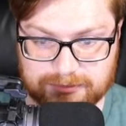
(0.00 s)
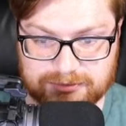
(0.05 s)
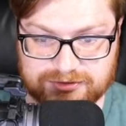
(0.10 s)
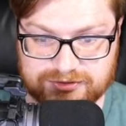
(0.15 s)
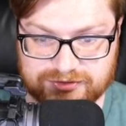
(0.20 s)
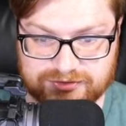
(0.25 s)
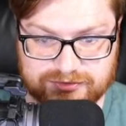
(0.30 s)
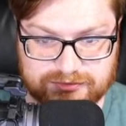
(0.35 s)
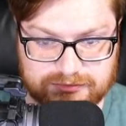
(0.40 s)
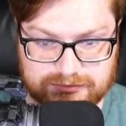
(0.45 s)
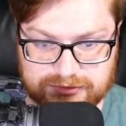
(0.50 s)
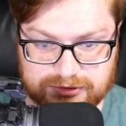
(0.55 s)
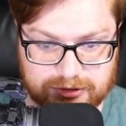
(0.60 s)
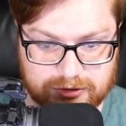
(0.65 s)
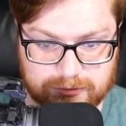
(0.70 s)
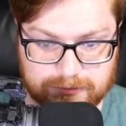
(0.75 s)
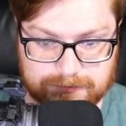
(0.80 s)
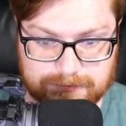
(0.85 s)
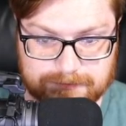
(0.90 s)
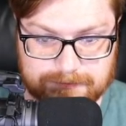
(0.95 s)
just, you
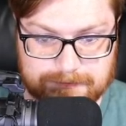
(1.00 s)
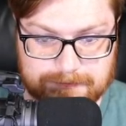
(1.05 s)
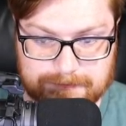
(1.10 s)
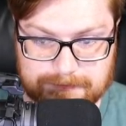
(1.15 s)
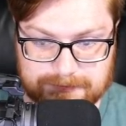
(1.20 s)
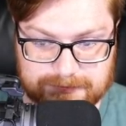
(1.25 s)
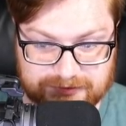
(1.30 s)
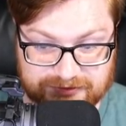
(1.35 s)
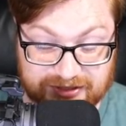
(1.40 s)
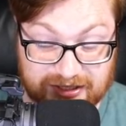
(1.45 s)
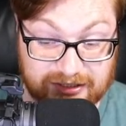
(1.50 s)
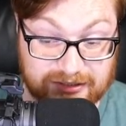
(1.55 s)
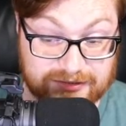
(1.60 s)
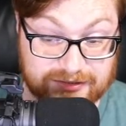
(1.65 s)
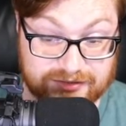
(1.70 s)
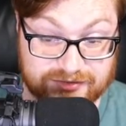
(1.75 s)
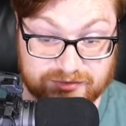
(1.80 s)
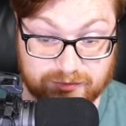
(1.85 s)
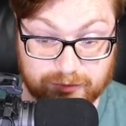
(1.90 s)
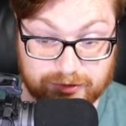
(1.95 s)
know, telling
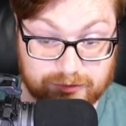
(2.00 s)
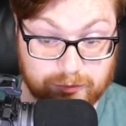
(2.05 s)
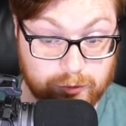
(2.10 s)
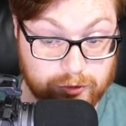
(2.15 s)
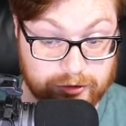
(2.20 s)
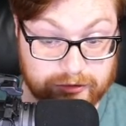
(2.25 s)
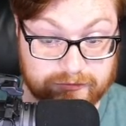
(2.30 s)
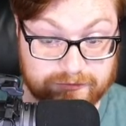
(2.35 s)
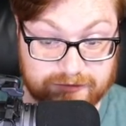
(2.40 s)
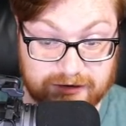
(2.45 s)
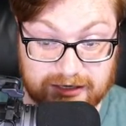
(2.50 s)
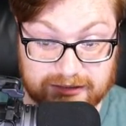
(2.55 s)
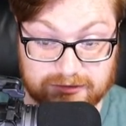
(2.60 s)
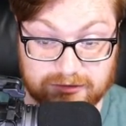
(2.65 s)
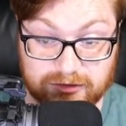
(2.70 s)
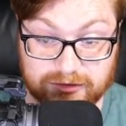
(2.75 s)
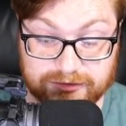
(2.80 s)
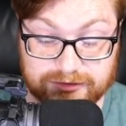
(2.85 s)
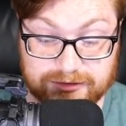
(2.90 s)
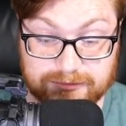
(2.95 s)
us that we were in fact
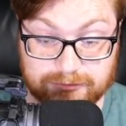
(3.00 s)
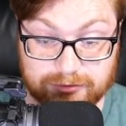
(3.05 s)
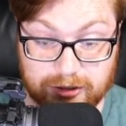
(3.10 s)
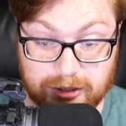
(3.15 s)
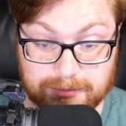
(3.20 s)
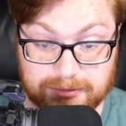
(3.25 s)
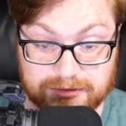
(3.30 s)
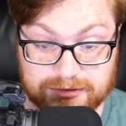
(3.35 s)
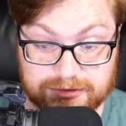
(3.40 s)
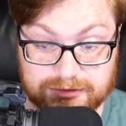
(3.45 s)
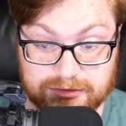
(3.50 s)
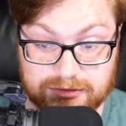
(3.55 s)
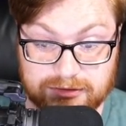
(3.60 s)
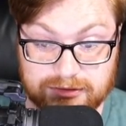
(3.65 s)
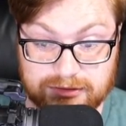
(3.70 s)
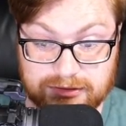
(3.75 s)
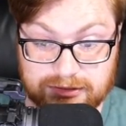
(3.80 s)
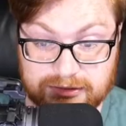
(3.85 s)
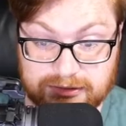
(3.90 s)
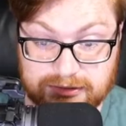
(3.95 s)
logged in properly.
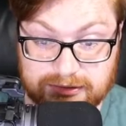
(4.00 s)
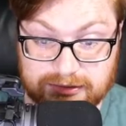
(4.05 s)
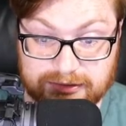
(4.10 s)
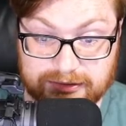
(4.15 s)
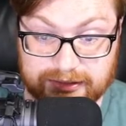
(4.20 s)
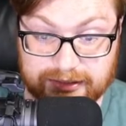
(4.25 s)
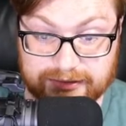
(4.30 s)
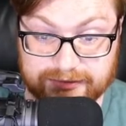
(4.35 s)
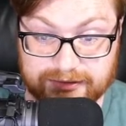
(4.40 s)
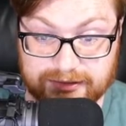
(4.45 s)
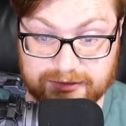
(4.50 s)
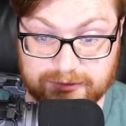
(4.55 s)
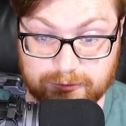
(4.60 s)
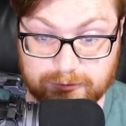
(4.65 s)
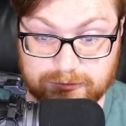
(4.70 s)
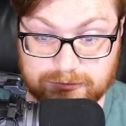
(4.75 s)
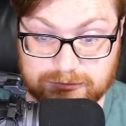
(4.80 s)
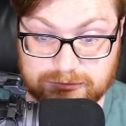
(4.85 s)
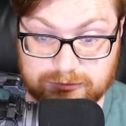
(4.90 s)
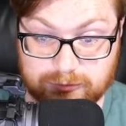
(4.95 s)
And then it
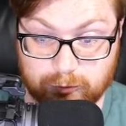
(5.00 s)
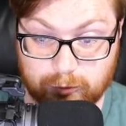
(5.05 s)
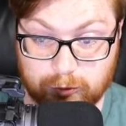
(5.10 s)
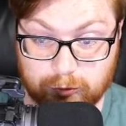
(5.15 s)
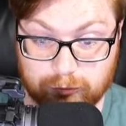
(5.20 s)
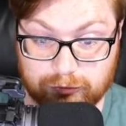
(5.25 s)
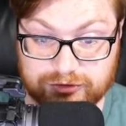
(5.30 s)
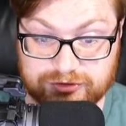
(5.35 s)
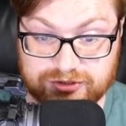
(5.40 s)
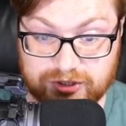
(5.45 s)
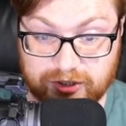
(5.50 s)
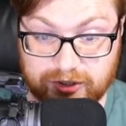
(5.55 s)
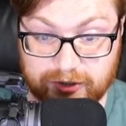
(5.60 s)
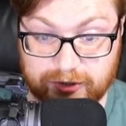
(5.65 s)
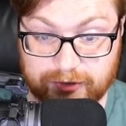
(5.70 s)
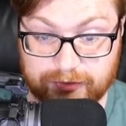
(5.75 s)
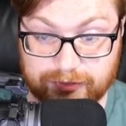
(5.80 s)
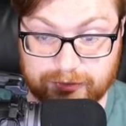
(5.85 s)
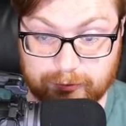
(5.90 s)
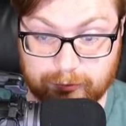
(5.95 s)
will
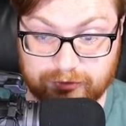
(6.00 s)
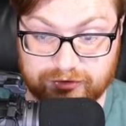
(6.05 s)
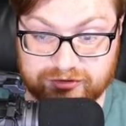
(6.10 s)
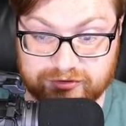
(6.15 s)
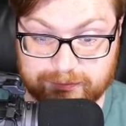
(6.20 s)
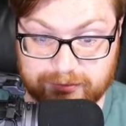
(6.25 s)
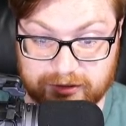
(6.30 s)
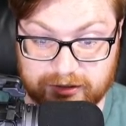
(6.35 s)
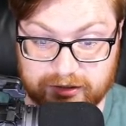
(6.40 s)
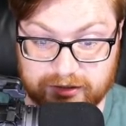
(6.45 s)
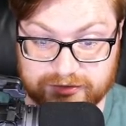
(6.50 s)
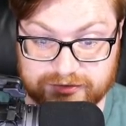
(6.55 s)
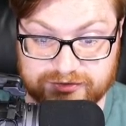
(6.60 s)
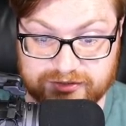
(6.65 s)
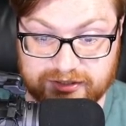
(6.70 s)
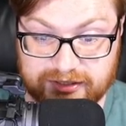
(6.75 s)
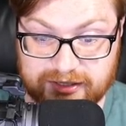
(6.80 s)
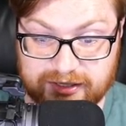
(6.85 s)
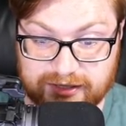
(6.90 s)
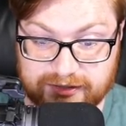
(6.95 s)
return the response
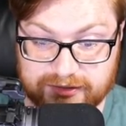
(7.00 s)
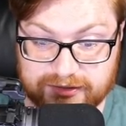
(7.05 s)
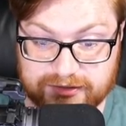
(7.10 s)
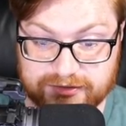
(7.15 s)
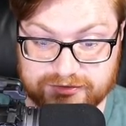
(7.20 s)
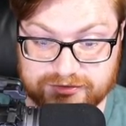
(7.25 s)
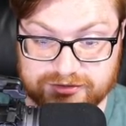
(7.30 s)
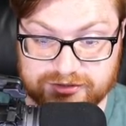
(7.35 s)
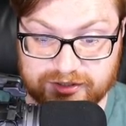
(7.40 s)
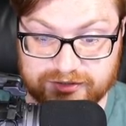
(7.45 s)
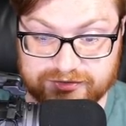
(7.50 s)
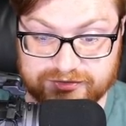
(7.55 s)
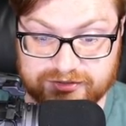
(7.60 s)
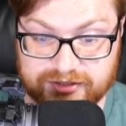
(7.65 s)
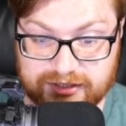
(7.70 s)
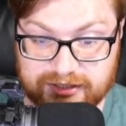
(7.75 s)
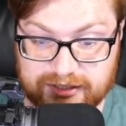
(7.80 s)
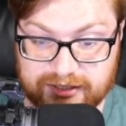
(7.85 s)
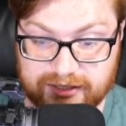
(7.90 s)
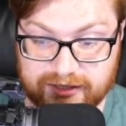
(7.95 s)
that is just
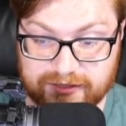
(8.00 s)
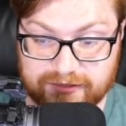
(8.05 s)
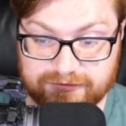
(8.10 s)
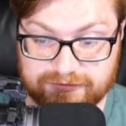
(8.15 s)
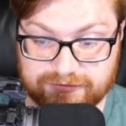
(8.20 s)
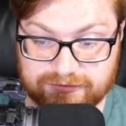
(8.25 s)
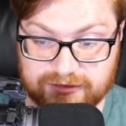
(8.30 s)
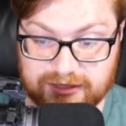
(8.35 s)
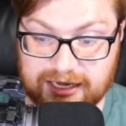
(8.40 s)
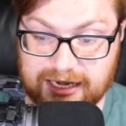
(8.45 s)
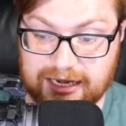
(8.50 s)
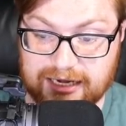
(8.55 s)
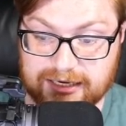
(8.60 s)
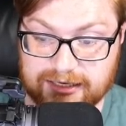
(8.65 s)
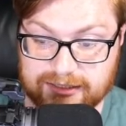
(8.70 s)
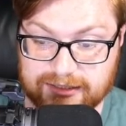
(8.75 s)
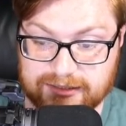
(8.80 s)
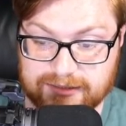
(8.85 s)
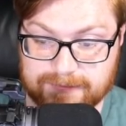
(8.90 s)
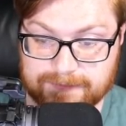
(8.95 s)
the
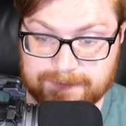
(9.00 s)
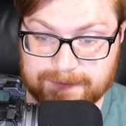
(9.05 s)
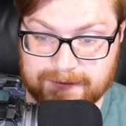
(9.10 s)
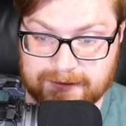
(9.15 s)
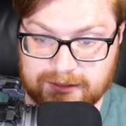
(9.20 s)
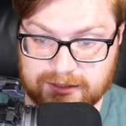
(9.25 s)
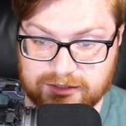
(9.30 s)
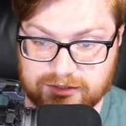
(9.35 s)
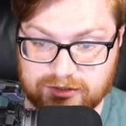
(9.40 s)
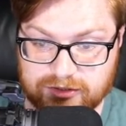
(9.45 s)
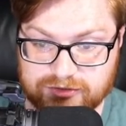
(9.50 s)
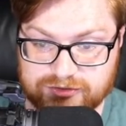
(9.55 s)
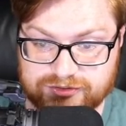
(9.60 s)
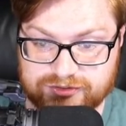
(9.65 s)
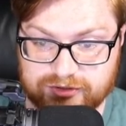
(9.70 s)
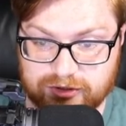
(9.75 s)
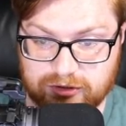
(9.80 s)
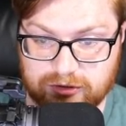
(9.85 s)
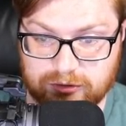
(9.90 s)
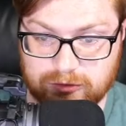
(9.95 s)
flag.
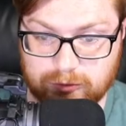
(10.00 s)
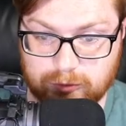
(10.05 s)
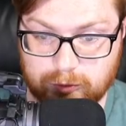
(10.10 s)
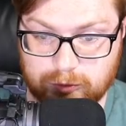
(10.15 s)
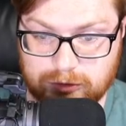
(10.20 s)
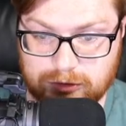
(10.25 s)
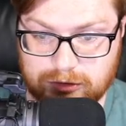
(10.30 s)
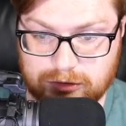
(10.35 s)
So